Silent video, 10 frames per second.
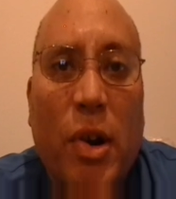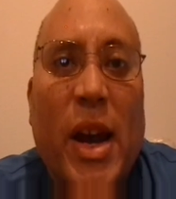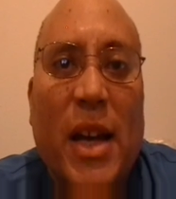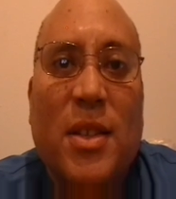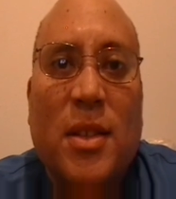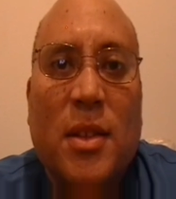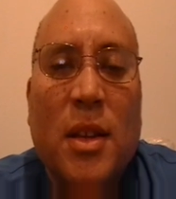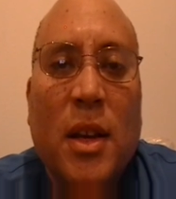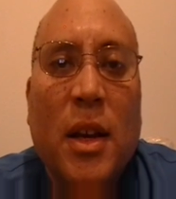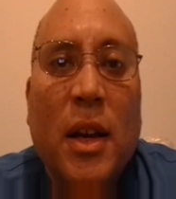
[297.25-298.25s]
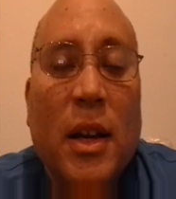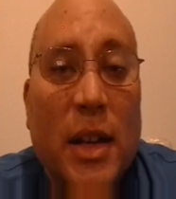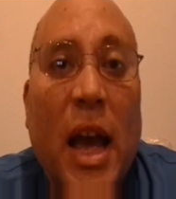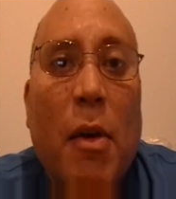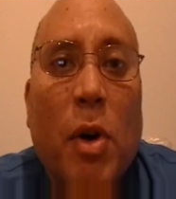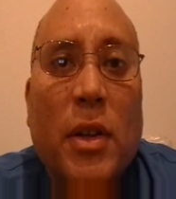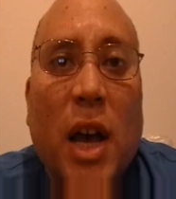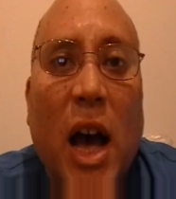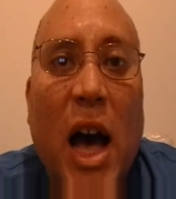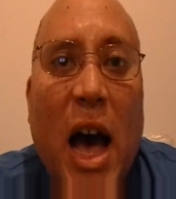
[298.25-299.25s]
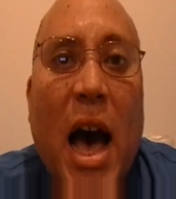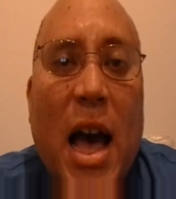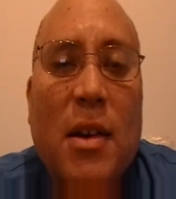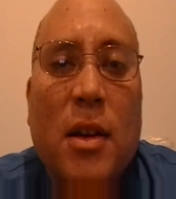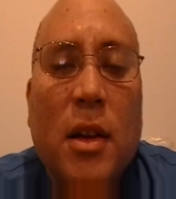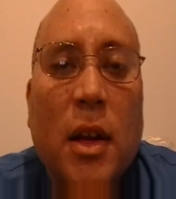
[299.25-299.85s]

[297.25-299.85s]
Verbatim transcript: Crest. That was a hot